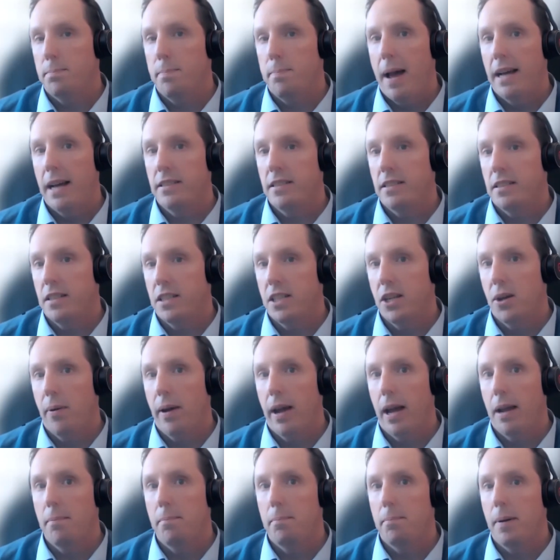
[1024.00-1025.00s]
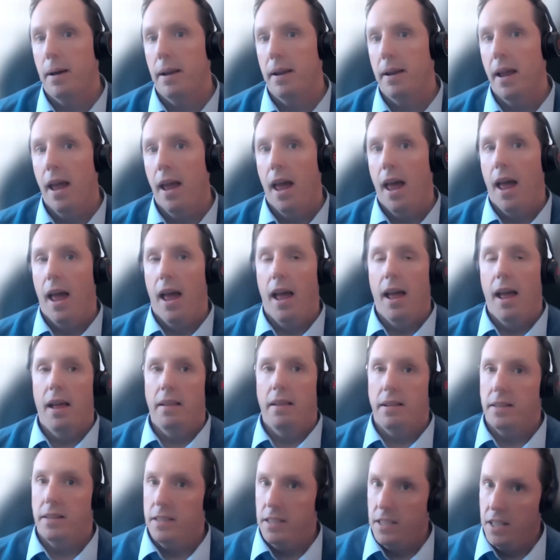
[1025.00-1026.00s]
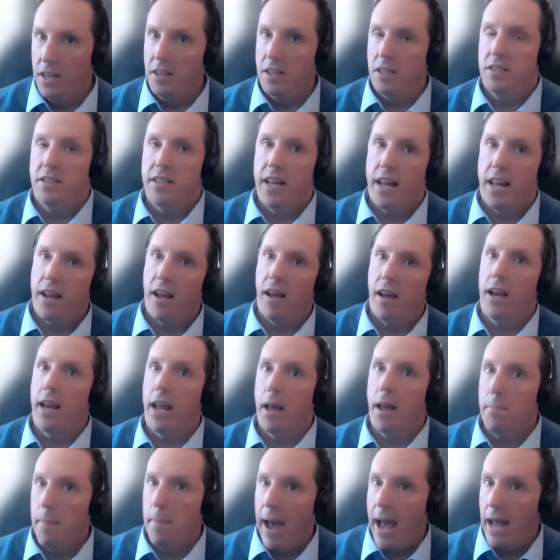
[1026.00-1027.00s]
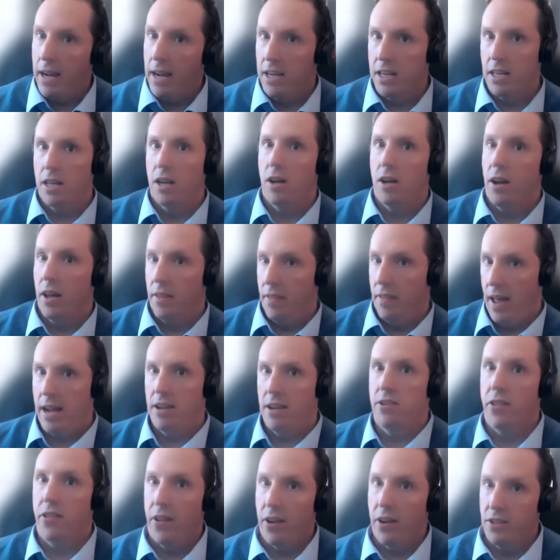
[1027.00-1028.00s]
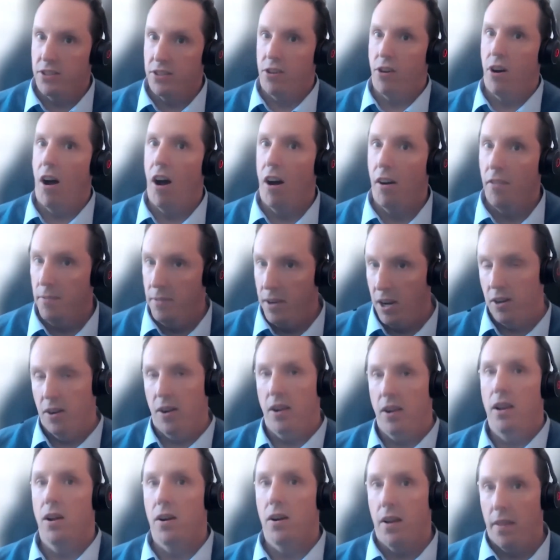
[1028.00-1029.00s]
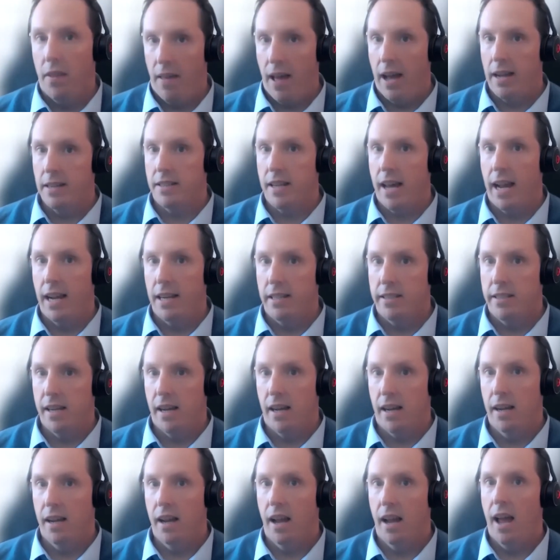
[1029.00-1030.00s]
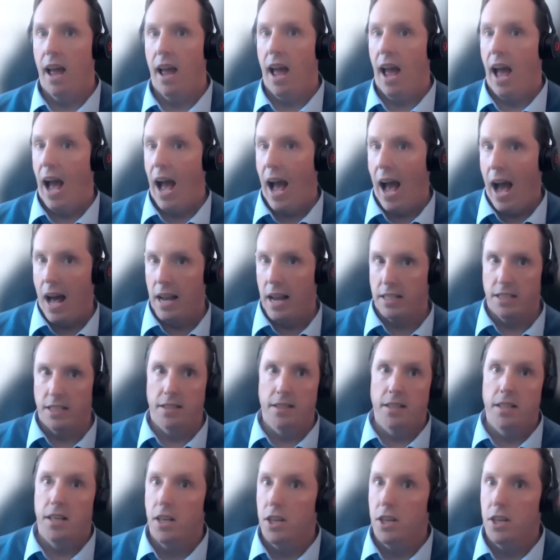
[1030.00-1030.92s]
best to do it. But you said earlier, Matt can look at those graphs, look at that data, and